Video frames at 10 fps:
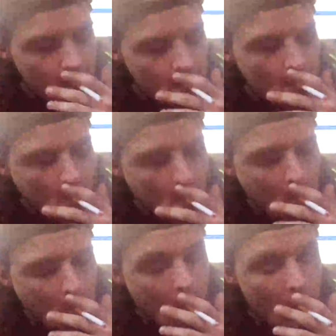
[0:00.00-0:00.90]
I'm
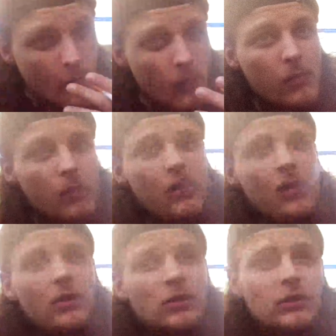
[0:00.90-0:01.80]
filming this, by the way,
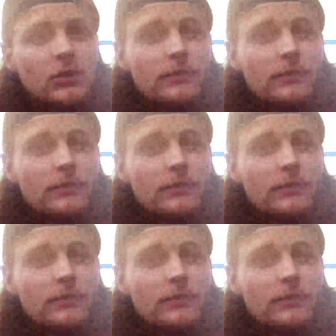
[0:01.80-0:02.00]
too.